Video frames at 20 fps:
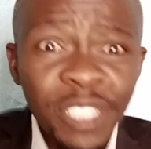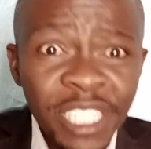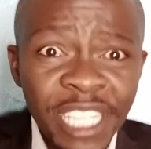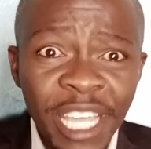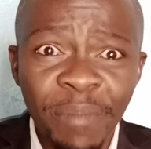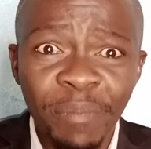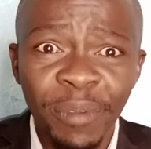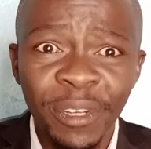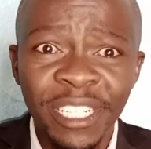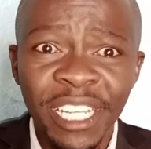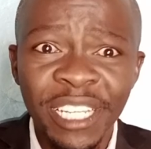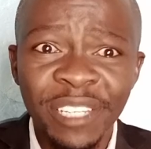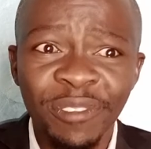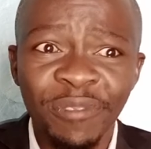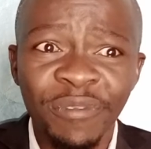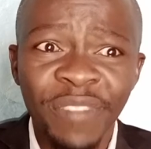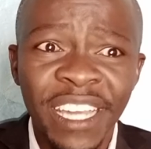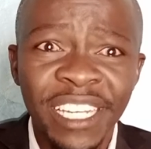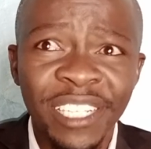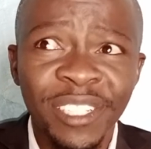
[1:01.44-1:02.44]
what's the importance
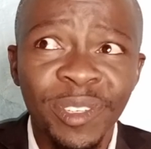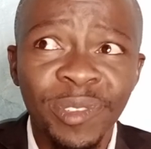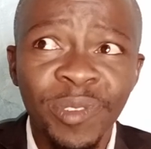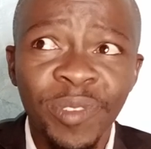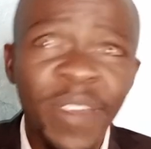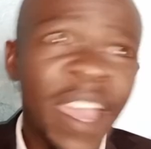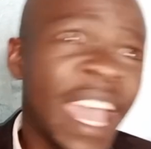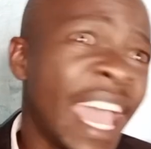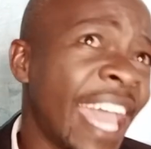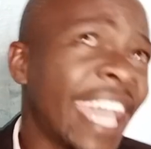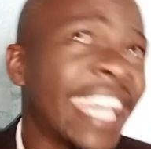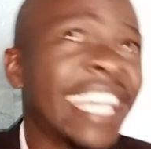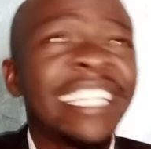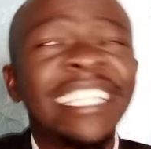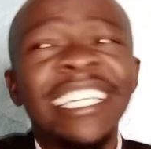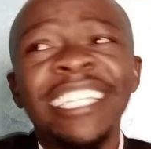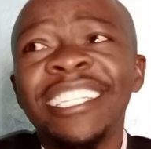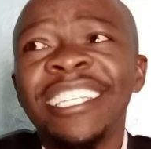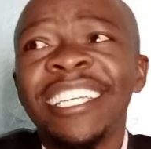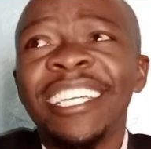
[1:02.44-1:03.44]
of that, Joseph? I
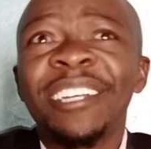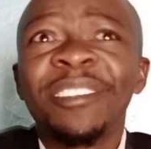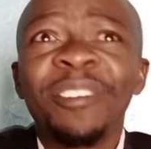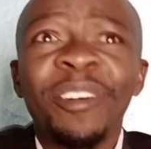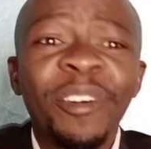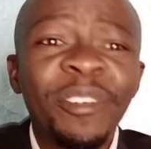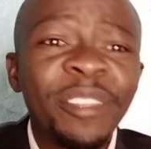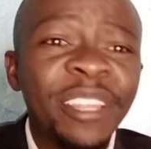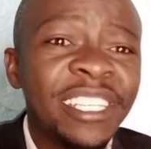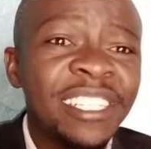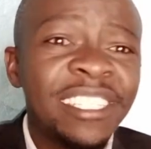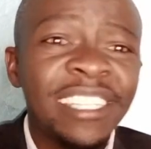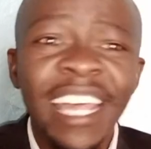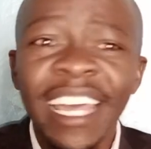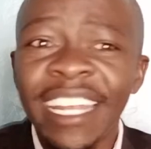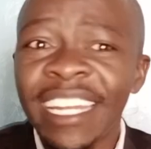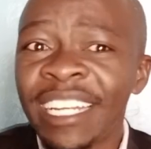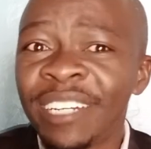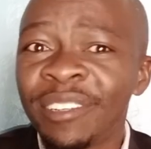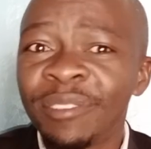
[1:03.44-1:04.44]
can just ignore this,
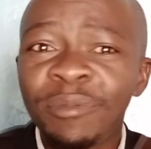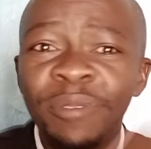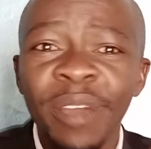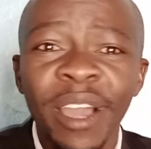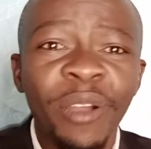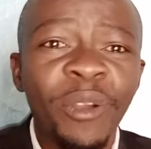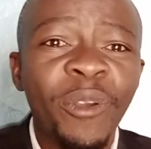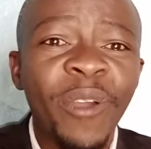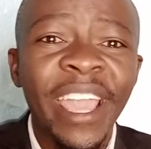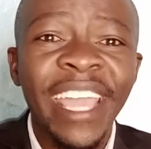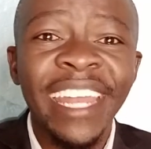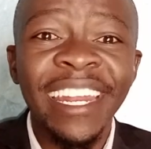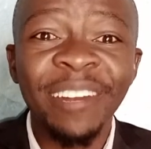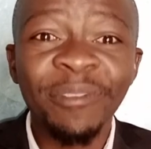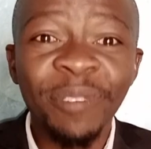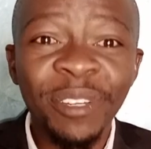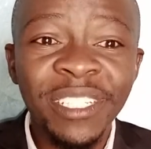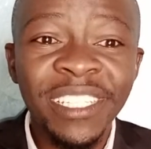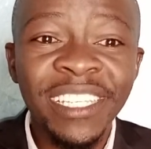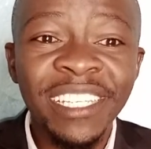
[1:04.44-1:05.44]
that, and go ahead
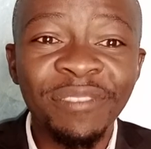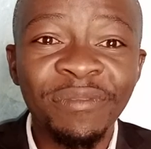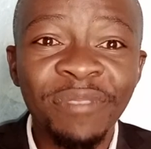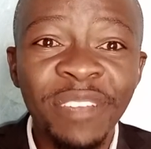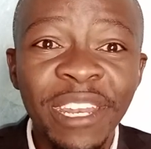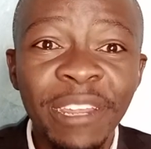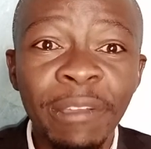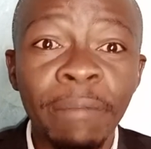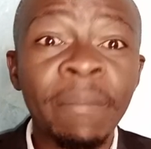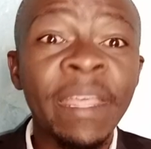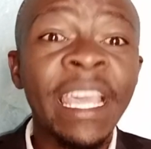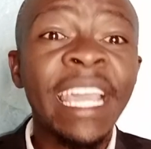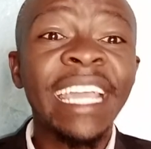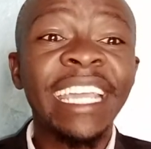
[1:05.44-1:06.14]
and watch this video.